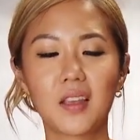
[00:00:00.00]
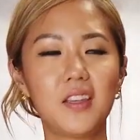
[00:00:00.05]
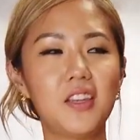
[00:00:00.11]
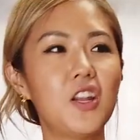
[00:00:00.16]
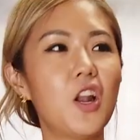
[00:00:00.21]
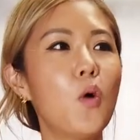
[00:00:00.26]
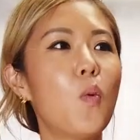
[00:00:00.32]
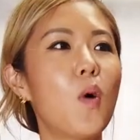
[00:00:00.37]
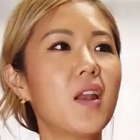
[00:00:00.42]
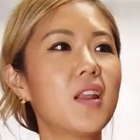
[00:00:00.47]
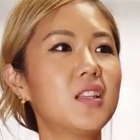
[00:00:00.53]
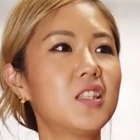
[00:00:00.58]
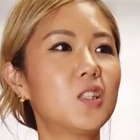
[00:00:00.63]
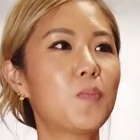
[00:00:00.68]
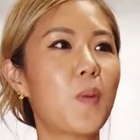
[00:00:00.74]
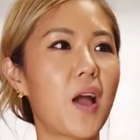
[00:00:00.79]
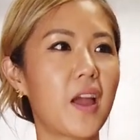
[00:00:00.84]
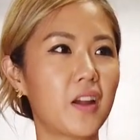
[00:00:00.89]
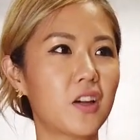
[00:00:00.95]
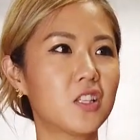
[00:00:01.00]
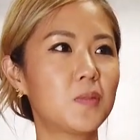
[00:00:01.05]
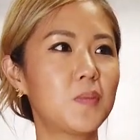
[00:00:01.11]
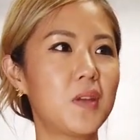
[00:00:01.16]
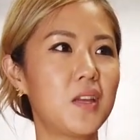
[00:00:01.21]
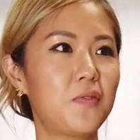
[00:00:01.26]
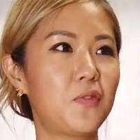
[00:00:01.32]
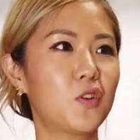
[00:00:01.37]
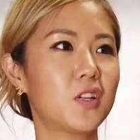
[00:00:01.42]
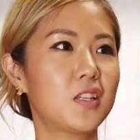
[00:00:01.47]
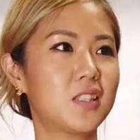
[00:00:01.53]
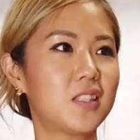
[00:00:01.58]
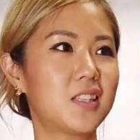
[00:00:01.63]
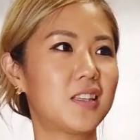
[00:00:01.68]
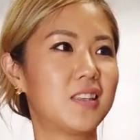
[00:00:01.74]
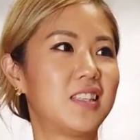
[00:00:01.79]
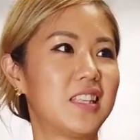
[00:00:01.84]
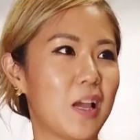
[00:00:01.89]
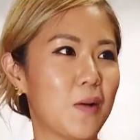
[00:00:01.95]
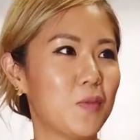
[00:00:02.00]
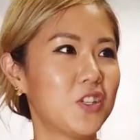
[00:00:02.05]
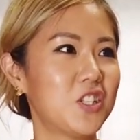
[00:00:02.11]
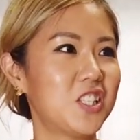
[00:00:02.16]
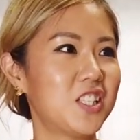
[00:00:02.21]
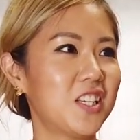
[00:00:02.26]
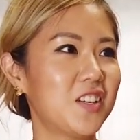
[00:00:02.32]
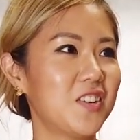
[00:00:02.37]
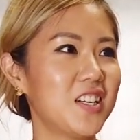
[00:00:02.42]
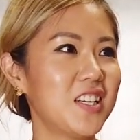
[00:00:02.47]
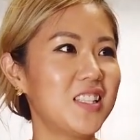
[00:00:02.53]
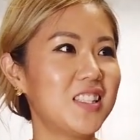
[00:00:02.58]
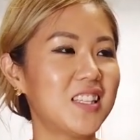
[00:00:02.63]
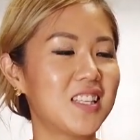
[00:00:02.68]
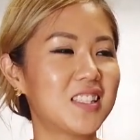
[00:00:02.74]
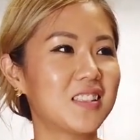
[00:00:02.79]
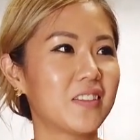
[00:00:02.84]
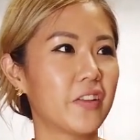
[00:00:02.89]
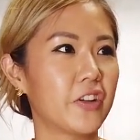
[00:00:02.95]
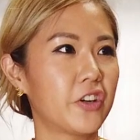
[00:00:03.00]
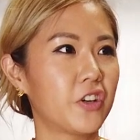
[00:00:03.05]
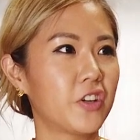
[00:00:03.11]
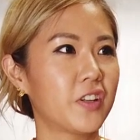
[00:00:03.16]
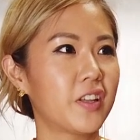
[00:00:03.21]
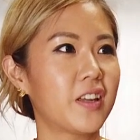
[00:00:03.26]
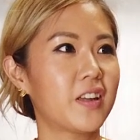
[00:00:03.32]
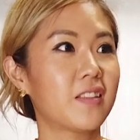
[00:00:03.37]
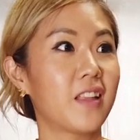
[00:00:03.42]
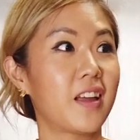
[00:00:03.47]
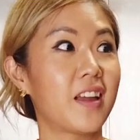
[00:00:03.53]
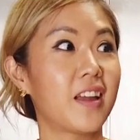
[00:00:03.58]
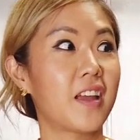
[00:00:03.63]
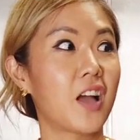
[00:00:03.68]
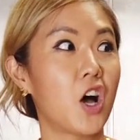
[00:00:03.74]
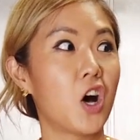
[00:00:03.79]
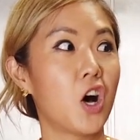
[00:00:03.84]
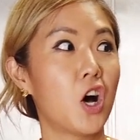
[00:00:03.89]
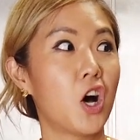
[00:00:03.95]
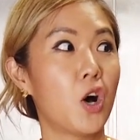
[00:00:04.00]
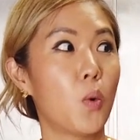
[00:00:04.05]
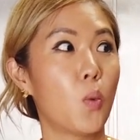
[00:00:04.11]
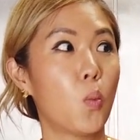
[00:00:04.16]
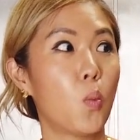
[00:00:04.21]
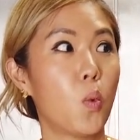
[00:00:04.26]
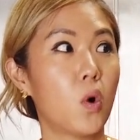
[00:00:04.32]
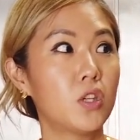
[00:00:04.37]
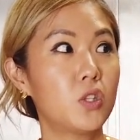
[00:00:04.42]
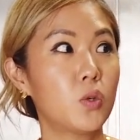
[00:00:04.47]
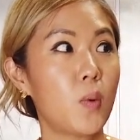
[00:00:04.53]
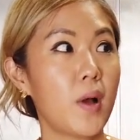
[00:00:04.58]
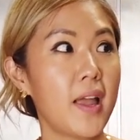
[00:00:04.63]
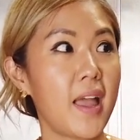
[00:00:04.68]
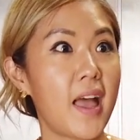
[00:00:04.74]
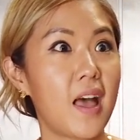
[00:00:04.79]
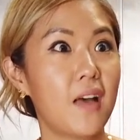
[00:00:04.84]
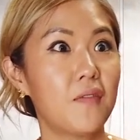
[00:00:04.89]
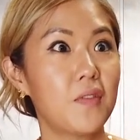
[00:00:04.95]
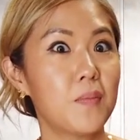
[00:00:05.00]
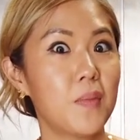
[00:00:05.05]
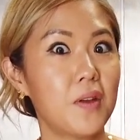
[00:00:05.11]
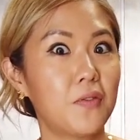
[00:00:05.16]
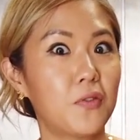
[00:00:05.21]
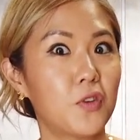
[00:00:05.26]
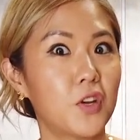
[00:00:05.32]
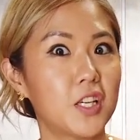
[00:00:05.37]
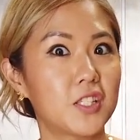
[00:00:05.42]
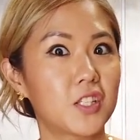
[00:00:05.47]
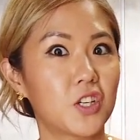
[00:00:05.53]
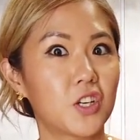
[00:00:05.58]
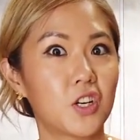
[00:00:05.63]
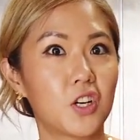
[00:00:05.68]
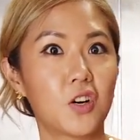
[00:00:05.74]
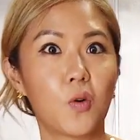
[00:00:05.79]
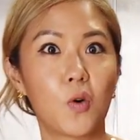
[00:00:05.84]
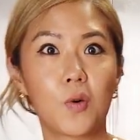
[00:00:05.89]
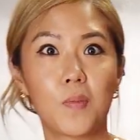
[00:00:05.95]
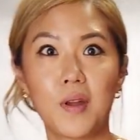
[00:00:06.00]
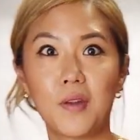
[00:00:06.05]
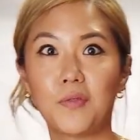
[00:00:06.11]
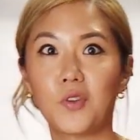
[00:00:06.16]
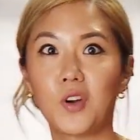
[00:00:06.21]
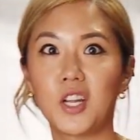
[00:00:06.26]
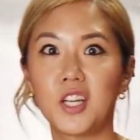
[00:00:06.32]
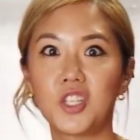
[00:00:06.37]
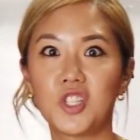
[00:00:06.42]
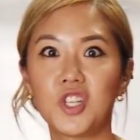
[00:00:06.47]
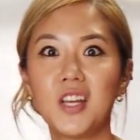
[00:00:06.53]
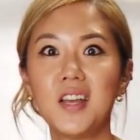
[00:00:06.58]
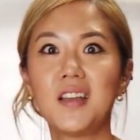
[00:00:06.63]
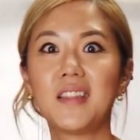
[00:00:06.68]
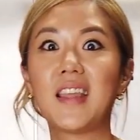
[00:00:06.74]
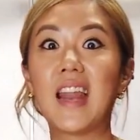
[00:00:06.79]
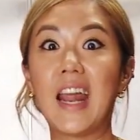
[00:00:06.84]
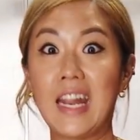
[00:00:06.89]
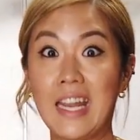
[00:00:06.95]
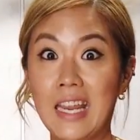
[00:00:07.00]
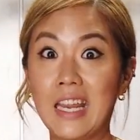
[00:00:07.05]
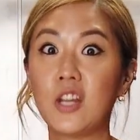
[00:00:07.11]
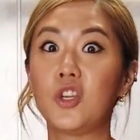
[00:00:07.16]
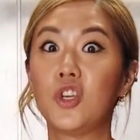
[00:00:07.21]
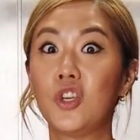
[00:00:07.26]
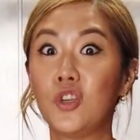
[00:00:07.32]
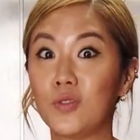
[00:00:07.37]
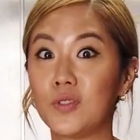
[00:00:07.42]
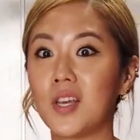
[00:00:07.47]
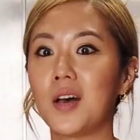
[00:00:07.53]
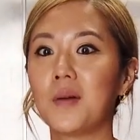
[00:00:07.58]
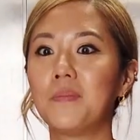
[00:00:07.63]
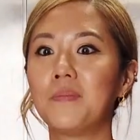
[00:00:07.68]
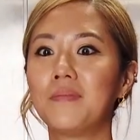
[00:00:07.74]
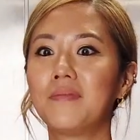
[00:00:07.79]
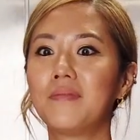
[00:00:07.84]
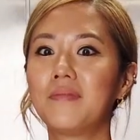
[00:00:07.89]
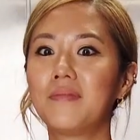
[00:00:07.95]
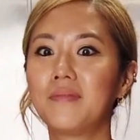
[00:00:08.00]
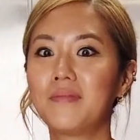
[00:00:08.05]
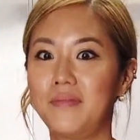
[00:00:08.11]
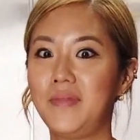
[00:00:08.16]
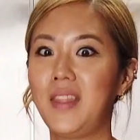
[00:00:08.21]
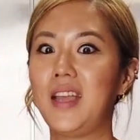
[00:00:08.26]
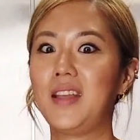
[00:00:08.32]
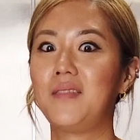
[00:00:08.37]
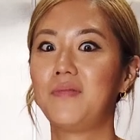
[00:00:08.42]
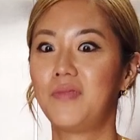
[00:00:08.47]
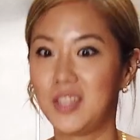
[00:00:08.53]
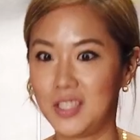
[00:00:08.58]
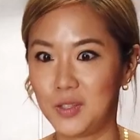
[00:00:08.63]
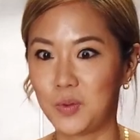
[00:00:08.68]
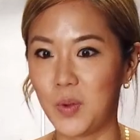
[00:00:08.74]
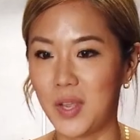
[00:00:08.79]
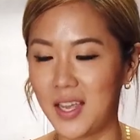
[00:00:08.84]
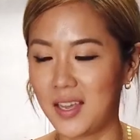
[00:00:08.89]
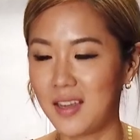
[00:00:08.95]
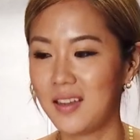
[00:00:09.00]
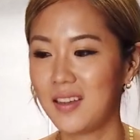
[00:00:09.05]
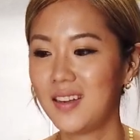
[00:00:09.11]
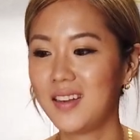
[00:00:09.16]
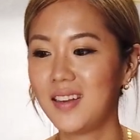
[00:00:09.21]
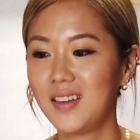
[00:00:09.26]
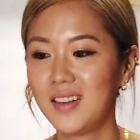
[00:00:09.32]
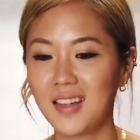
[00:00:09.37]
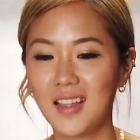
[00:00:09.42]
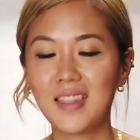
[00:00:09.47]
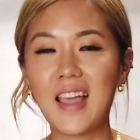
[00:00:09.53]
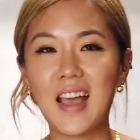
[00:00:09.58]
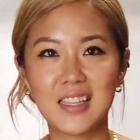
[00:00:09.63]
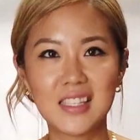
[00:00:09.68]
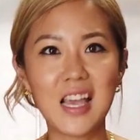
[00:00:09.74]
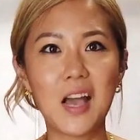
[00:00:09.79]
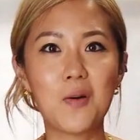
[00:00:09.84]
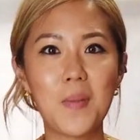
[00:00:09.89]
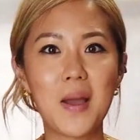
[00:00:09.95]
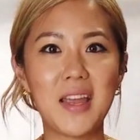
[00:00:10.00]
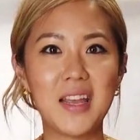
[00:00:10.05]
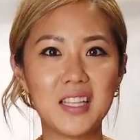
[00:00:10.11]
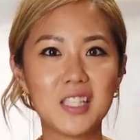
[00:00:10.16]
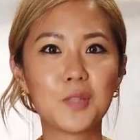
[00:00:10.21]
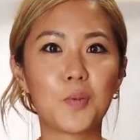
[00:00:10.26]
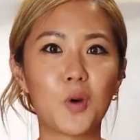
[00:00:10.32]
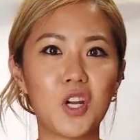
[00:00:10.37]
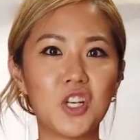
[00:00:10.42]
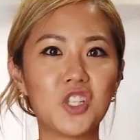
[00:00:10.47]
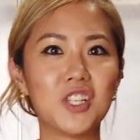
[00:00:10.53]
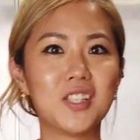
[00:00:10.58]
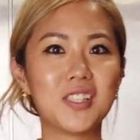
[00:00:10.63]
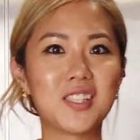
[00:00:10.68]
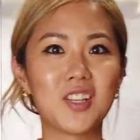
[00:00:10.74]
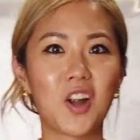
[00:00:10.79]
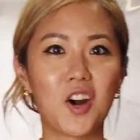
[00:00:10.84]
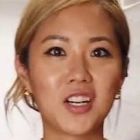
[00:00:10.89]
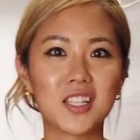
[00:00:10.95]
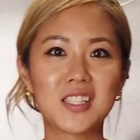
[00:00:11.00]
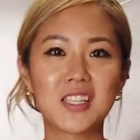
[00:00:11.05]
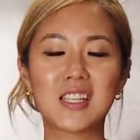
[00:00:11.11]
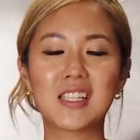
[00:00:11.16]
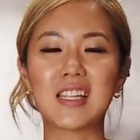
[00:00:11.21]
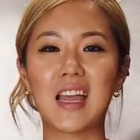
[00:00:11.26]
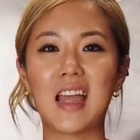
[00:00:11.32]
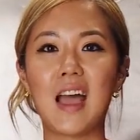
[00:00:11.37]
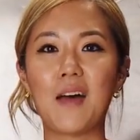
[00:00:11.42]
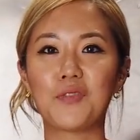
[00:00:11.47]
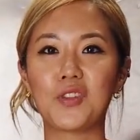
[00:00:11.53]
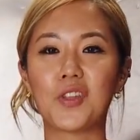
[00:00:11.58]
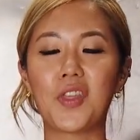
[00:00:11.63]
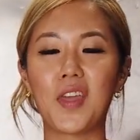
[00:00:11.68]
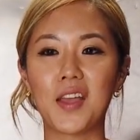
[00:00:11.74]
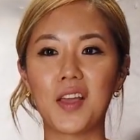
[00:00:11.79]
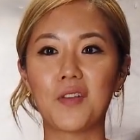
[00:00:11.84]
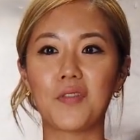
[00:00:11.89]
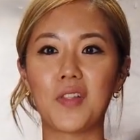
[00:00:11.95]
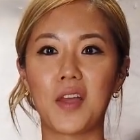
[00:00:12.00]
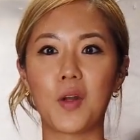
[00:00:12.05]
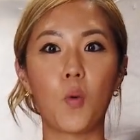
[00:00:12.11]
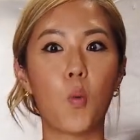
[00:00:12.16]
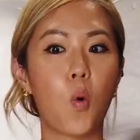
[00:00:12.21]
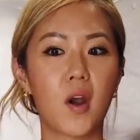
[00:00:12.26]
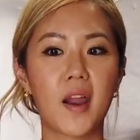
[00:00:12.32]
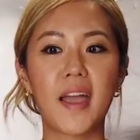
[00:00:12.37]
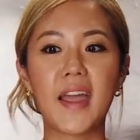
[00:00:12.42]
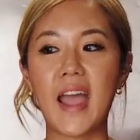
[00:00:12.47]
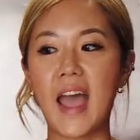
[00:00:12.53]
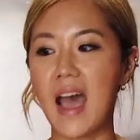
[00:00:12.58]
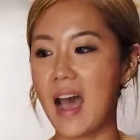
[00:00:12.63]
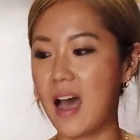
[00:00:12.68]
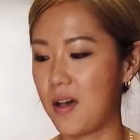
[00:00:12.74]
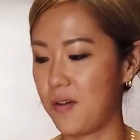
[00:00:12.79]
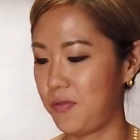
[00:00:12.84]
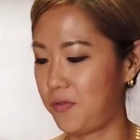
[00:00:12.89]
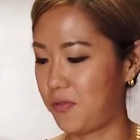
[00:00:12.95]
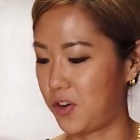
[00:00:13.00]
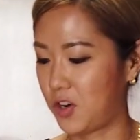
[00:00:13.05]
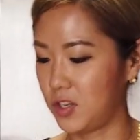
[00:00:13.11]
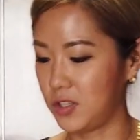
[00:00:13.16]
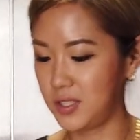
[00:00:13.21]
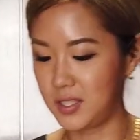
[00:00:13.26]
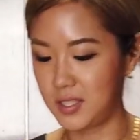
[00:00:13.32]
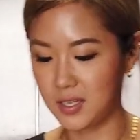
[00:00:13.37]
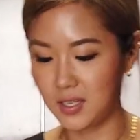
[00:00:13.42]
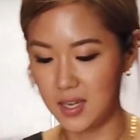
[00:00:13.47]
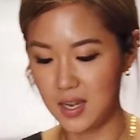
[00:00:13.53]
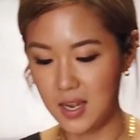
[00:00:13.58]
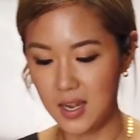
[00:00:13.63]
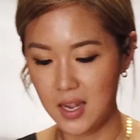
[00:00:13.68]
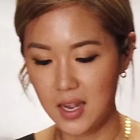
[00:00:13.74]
You know what inspires me for this sandwich series? It's literally like, what do I have in my freezer or my fridge that I need to use up like this week? That's how my inspiration starts, because I have to think of like what I have first.